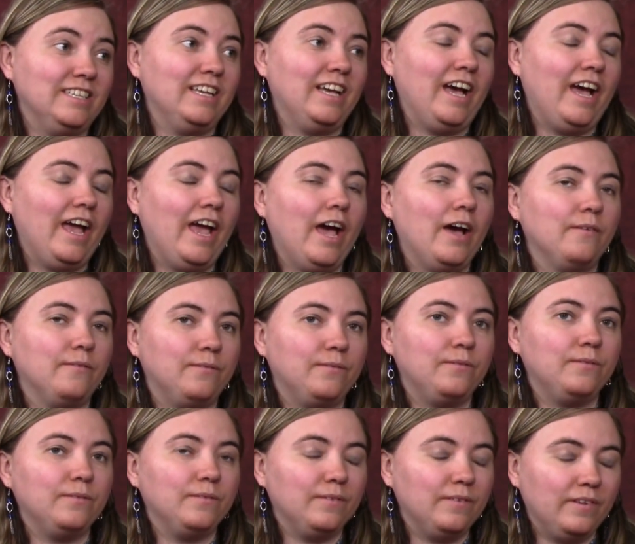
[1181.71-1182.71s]
I
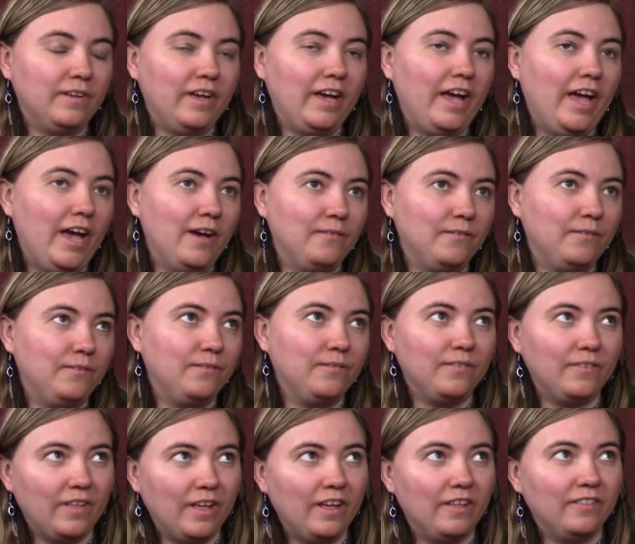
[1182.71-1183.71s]
have
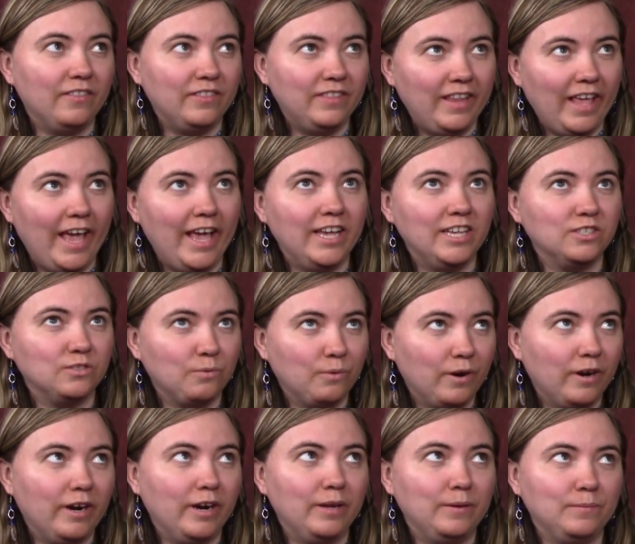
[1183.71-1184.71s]
days
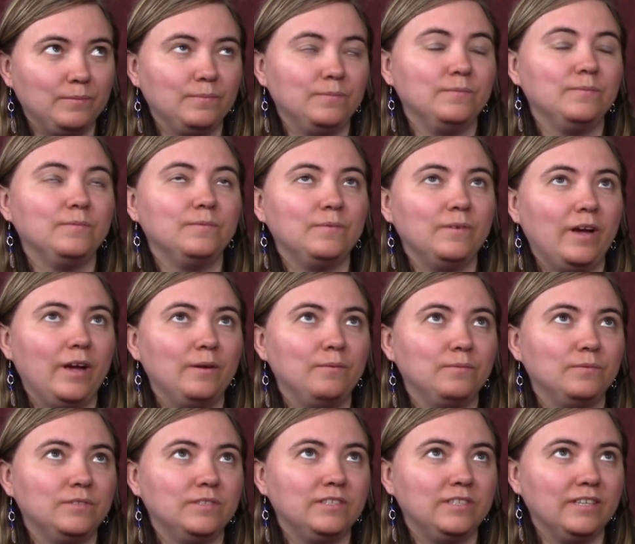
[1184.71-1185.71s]
where
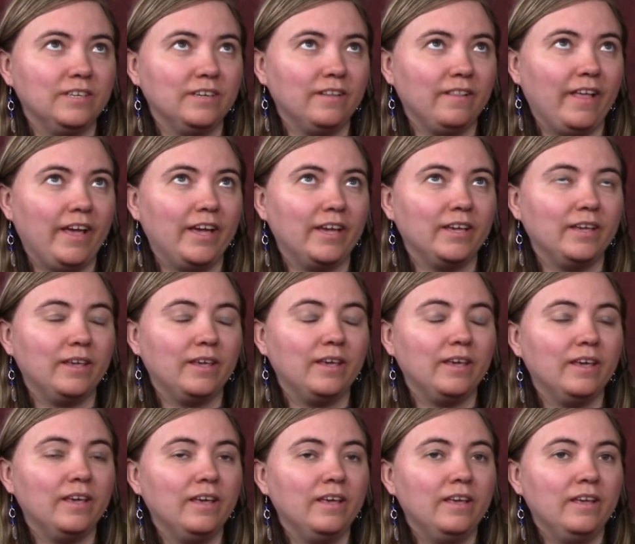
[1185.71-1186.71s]
I'm still like,
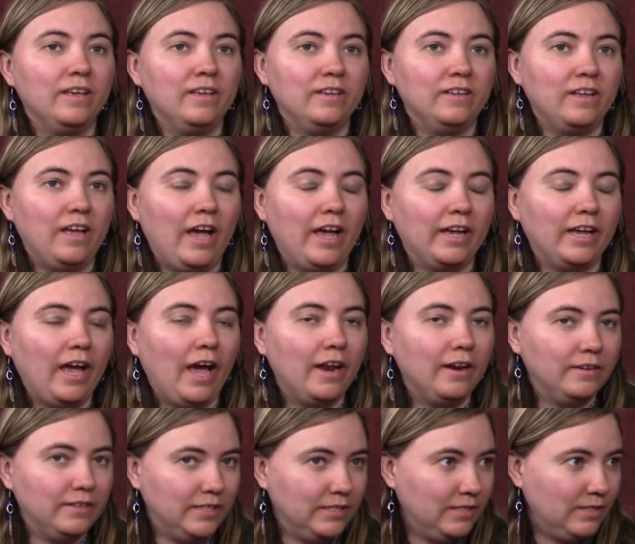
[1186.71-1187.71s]
I kind
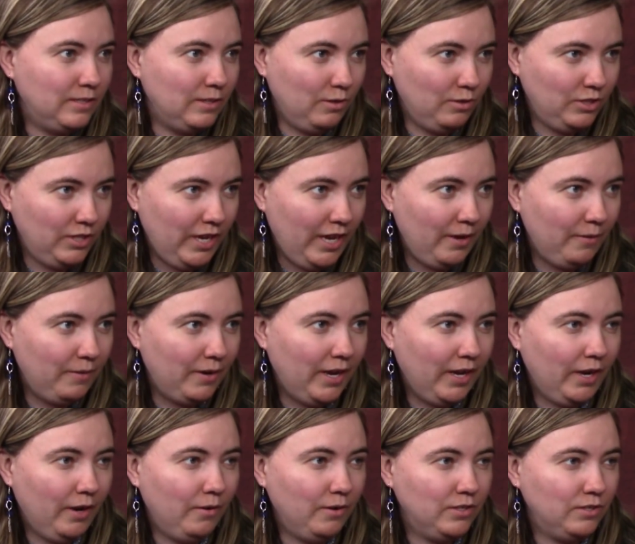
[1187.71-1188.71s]
of disassociate when I
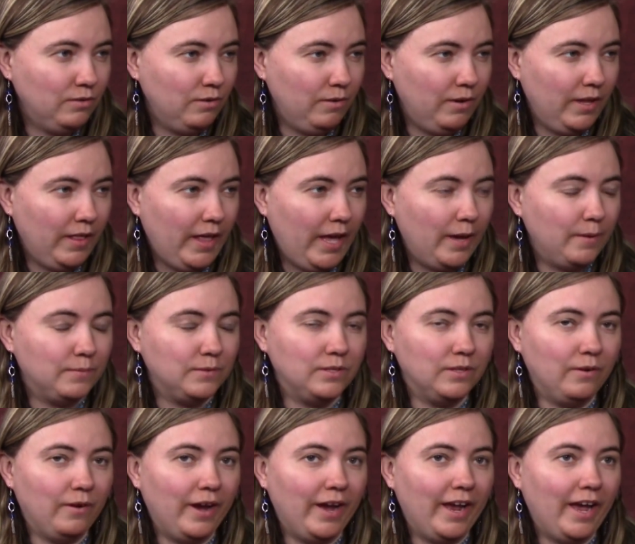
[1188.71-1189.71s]
go into a relapse.
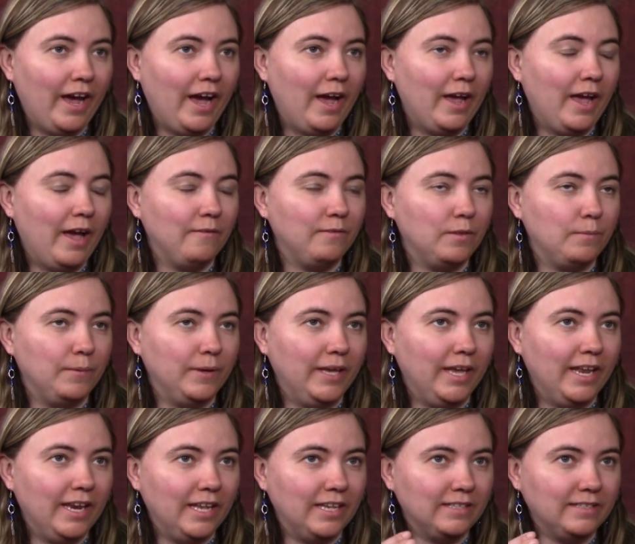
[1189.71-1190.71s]
So I have the
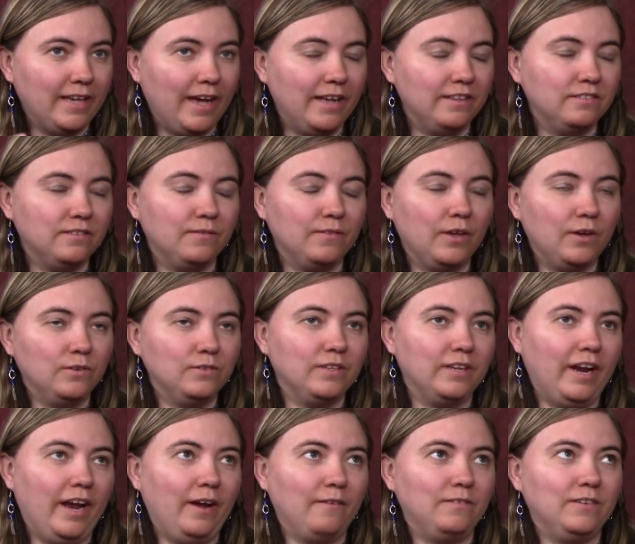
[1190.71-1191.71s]
beginning signs of those,
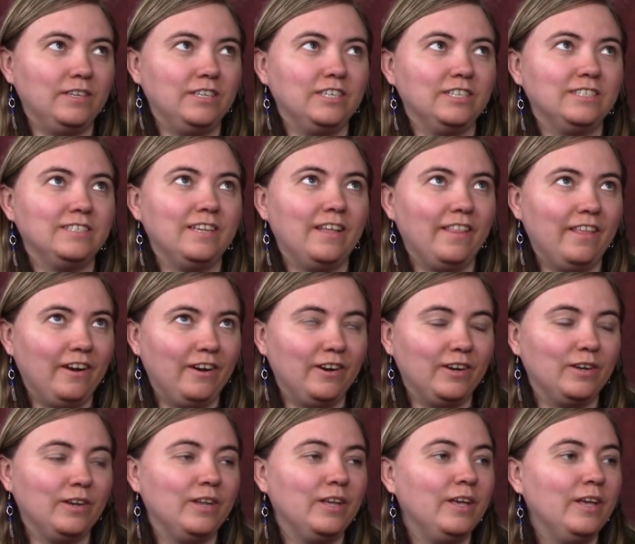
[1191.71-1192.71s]
and I have to just sit there
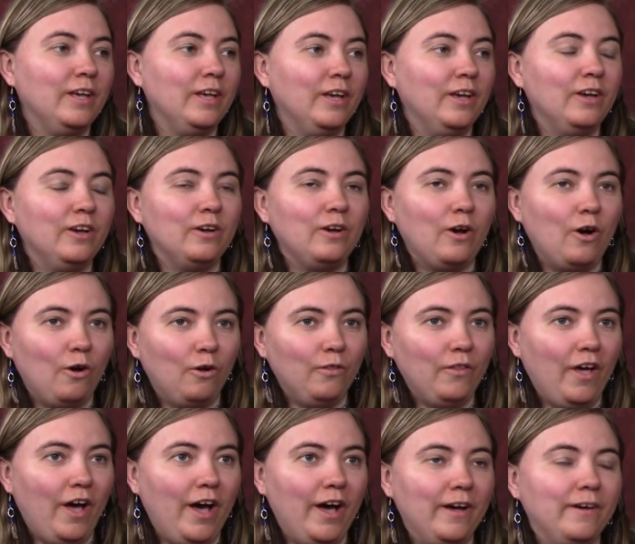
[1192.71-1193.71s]
and hold
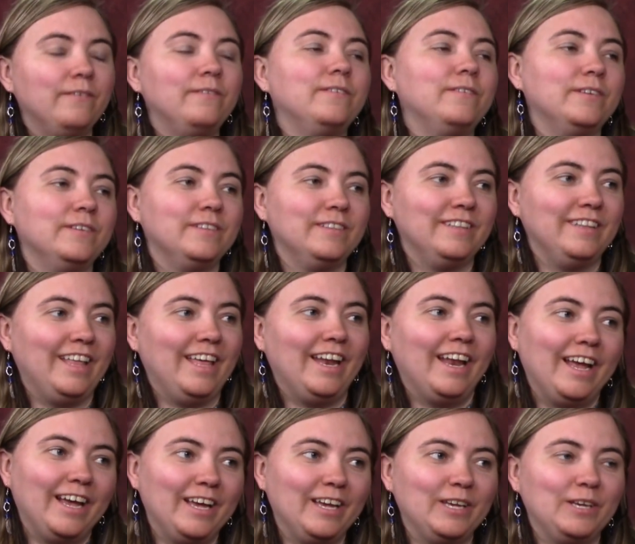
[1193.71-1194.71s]
off, and then
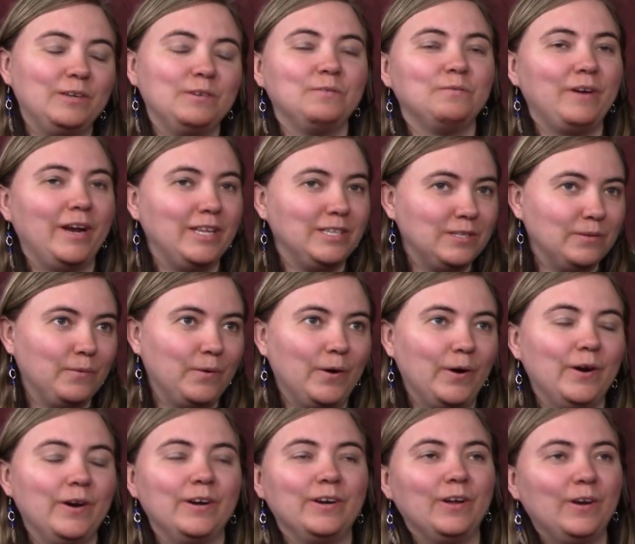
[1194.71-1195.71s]
I write some
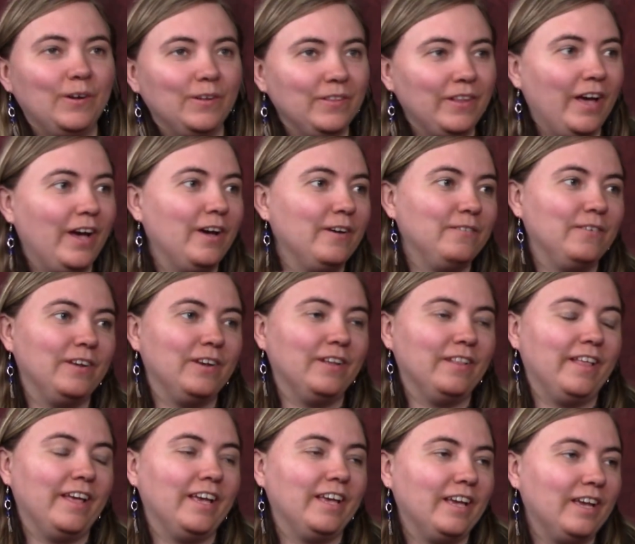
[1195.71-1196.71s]
more and hold off,
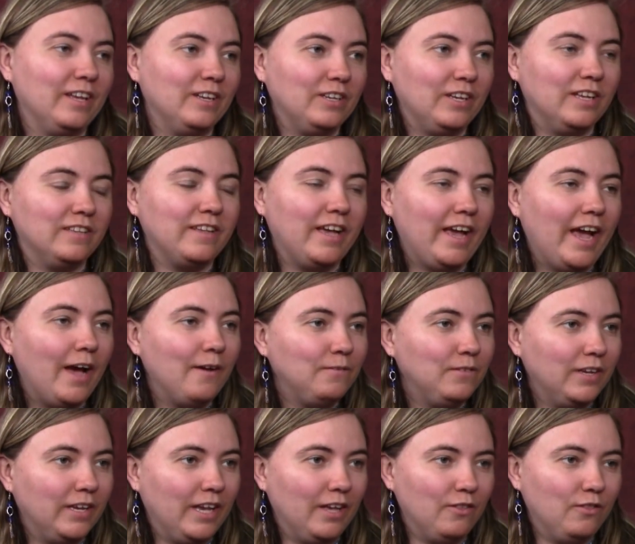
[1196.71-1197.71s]
because I have
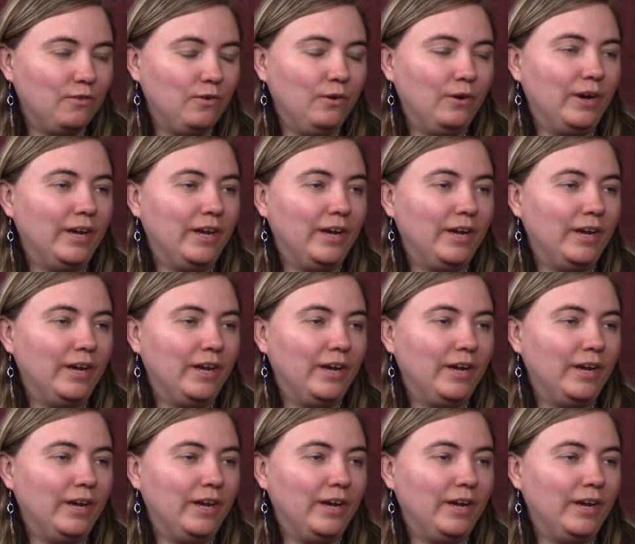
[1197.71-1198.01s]
to get through it.